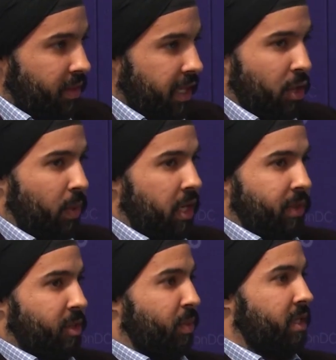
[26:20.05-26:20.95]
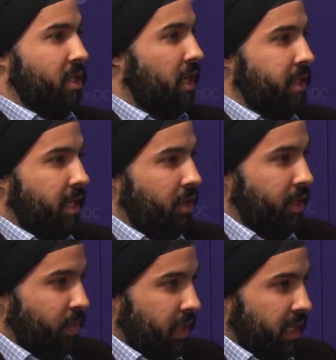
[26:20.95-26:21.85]
They don't want to express
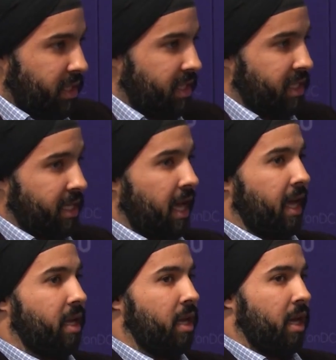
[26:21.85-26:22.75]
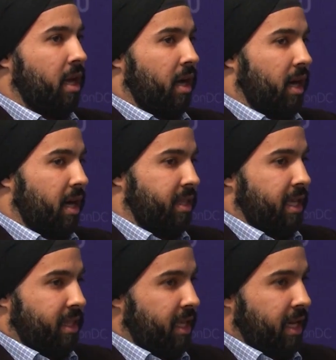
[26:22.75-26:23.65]
solidarity with us. Instead,
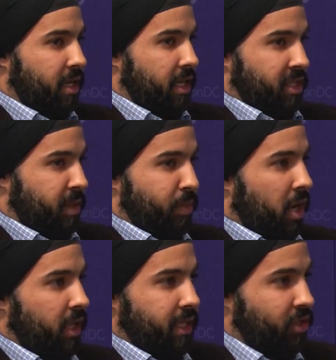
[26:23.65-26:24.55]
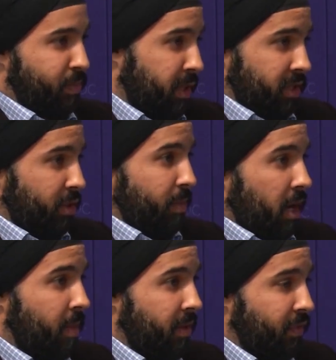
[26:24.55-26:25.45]
they think President
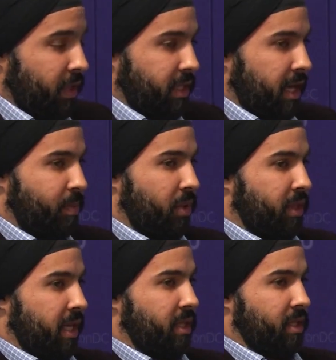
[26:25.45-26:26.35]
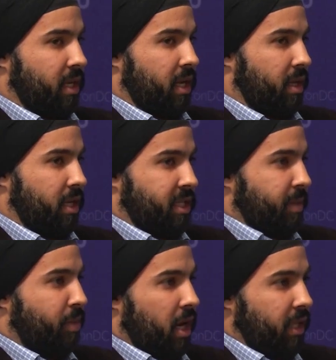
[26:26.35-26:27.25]
Obama, for example, thinks a
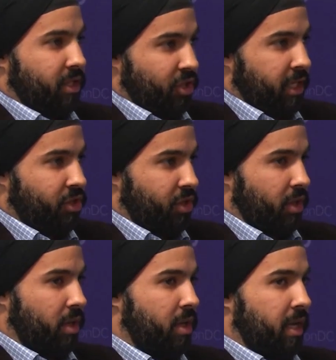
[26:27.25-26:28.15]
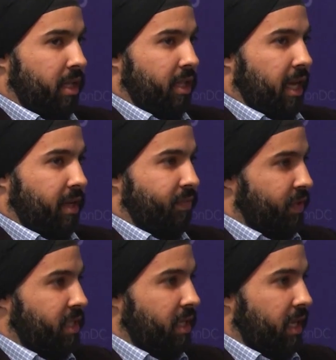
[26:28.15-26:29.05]
symbolic gesture like
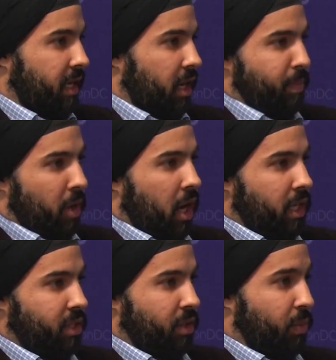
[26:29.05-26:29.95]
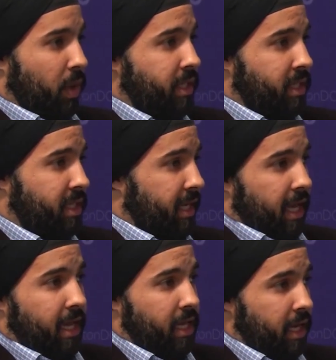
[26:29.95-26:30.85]
visiting a mosque once in
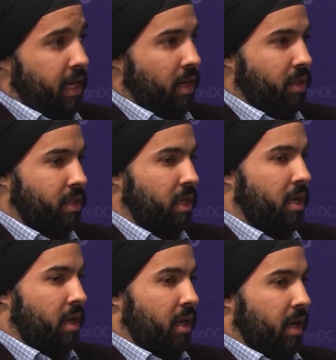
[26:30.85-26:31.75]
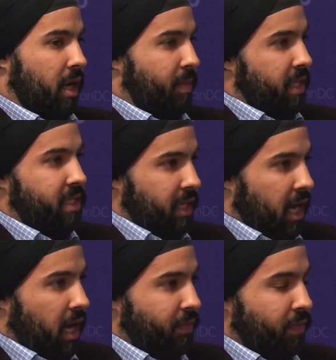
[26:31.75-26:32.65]
8 years is
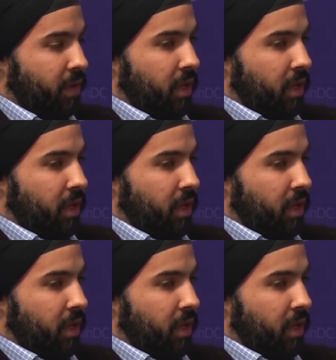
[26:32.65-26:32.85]
enough.